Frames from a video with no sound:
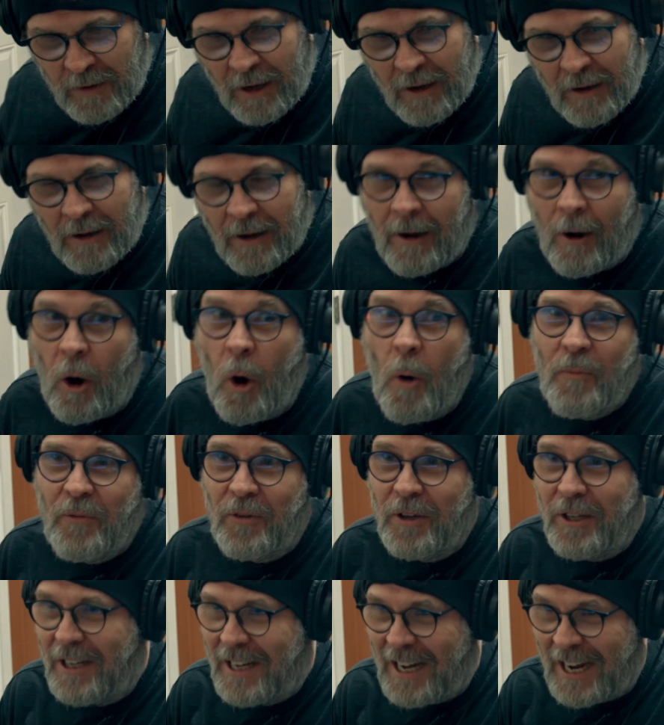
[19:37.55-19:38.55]

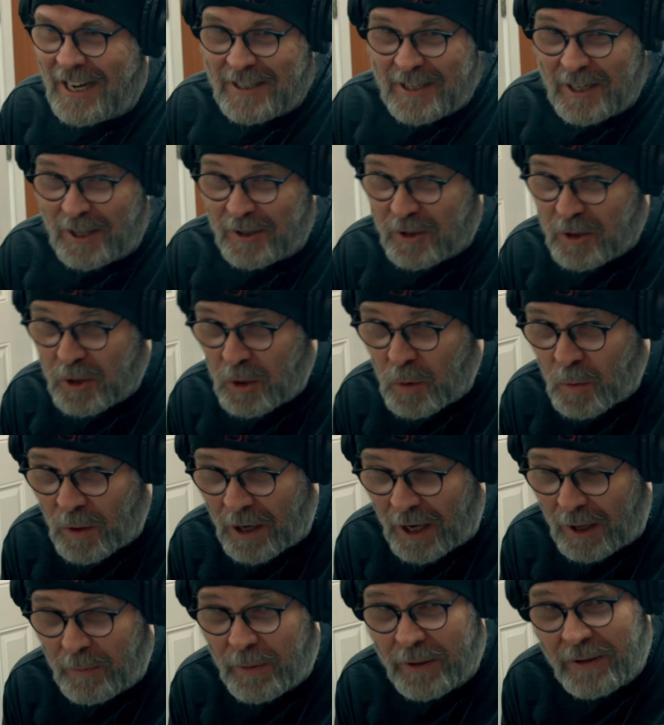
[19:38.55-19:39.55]
hopefully you can't tell too
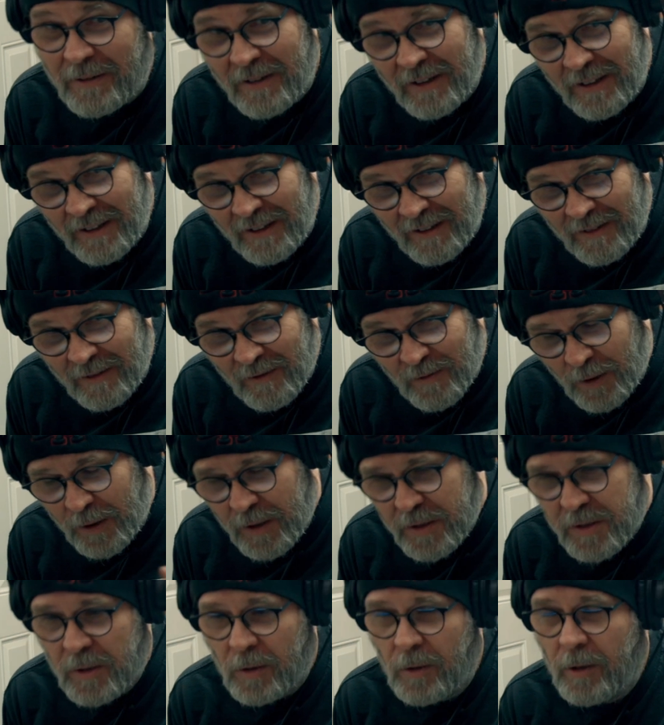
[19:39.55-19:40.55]
well, but
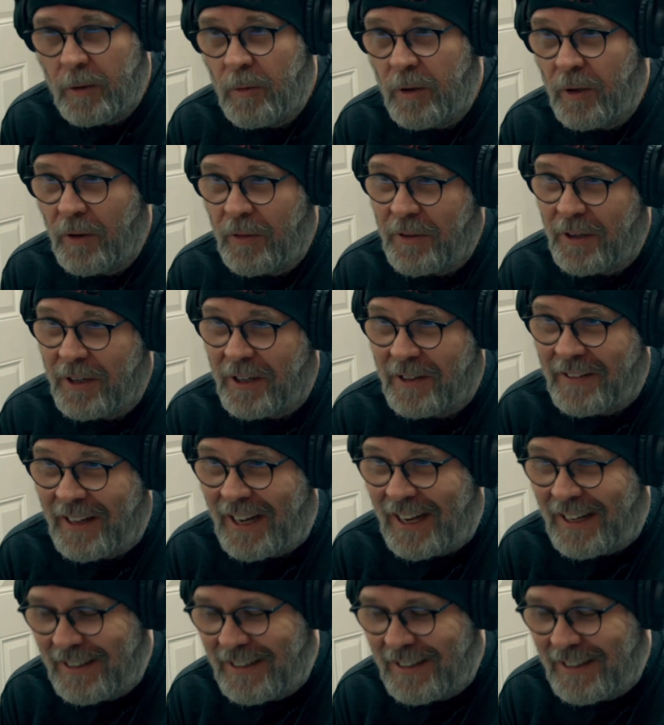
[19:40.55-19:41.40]
Farah's the only real thing in that.